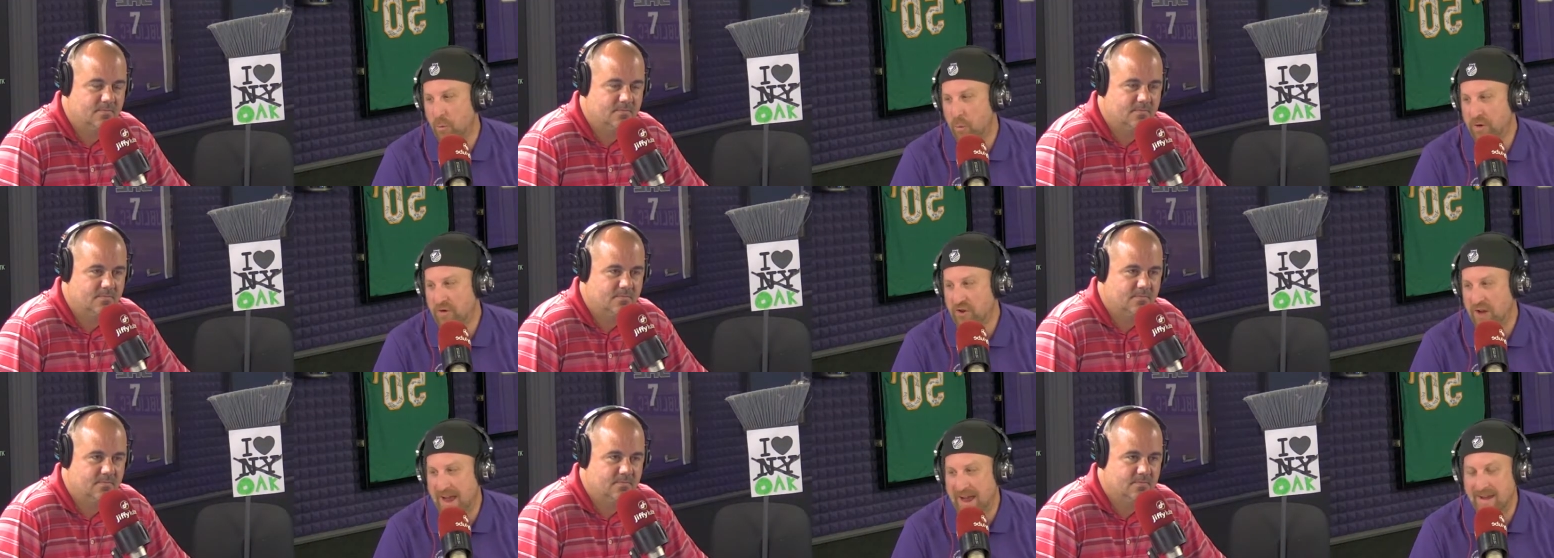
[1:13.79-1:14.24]

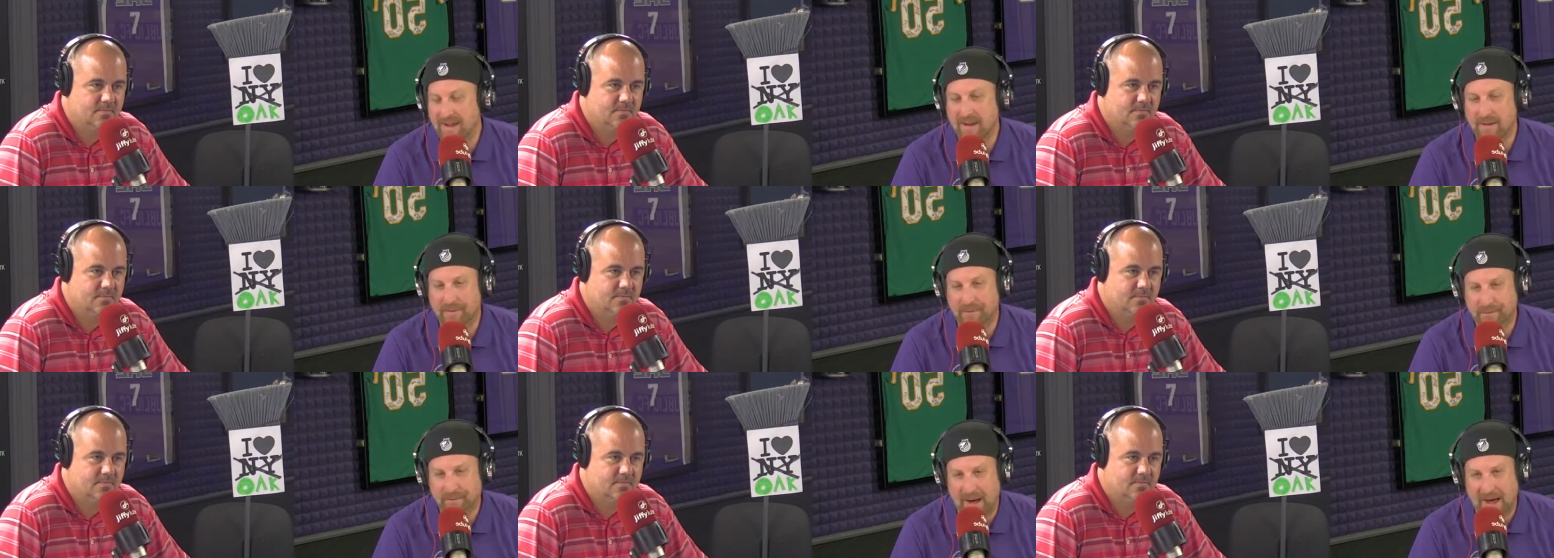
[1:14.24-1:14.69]
Speaker 1: which
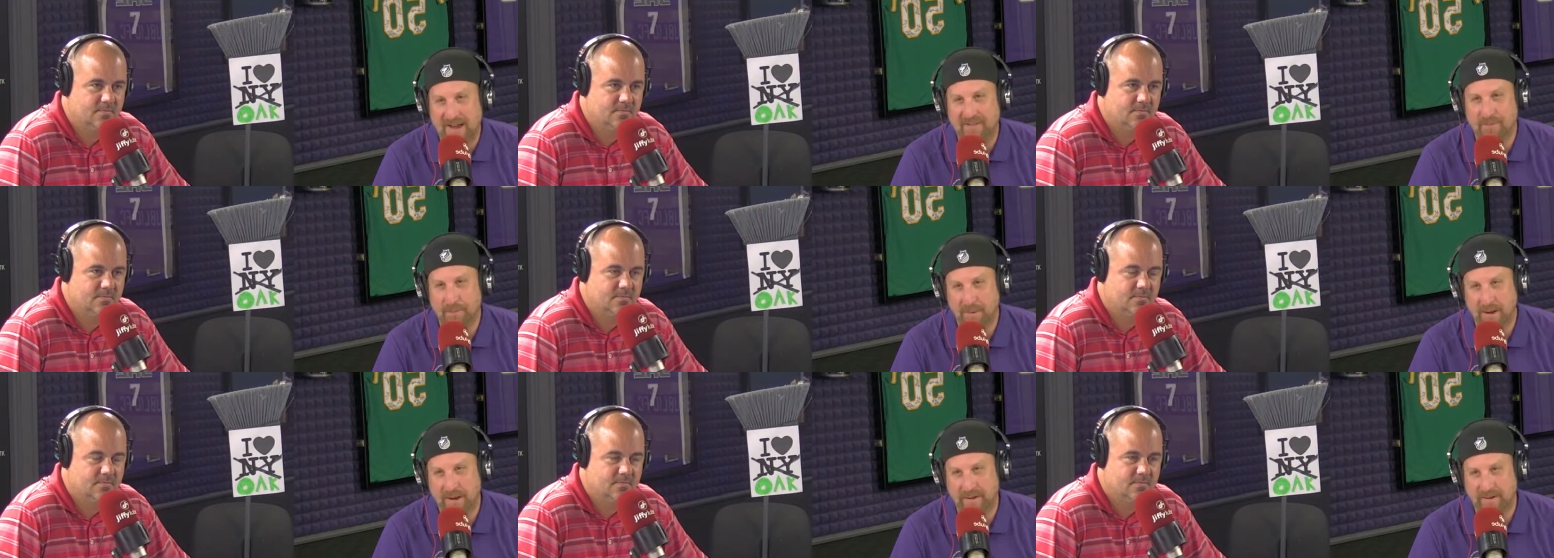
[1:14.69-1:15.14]
ended
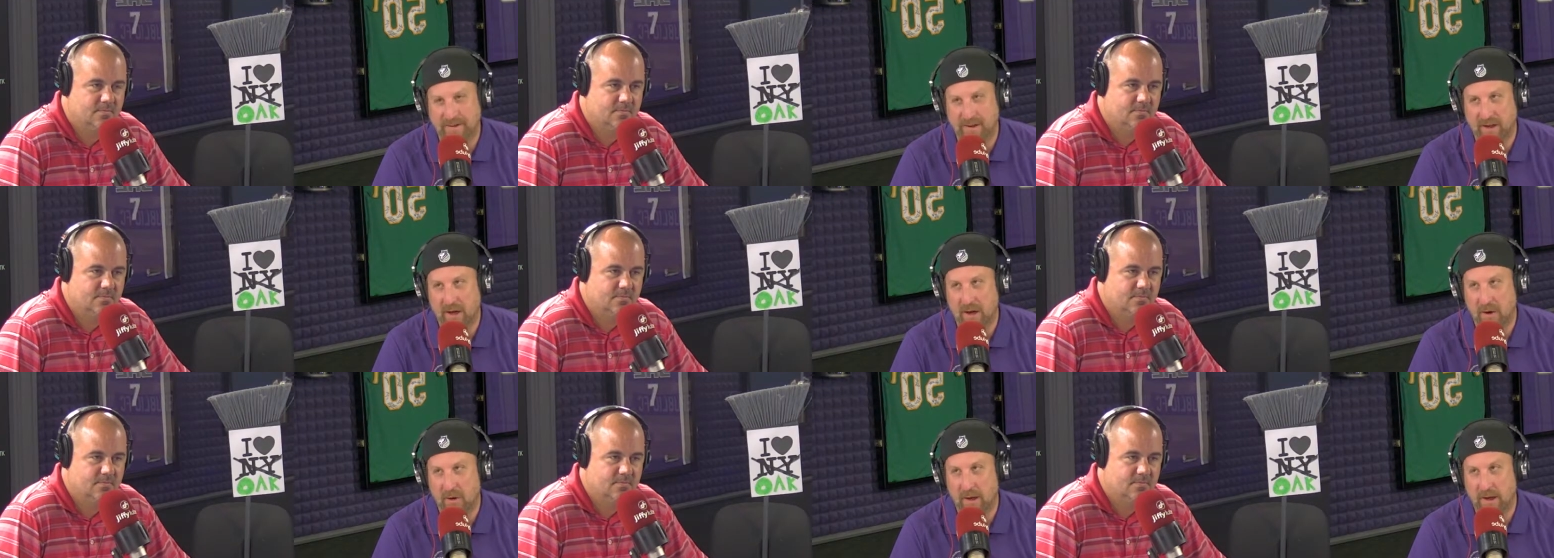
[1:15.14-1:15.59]
five minutes
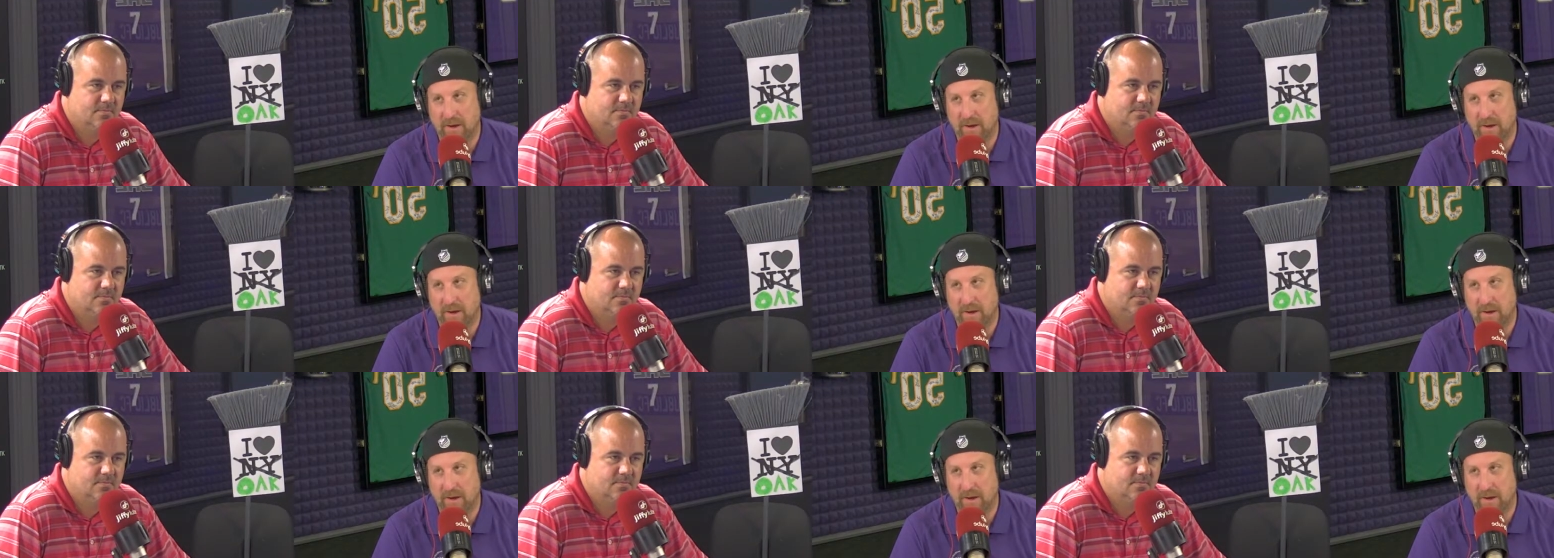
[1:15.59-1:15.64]
ago,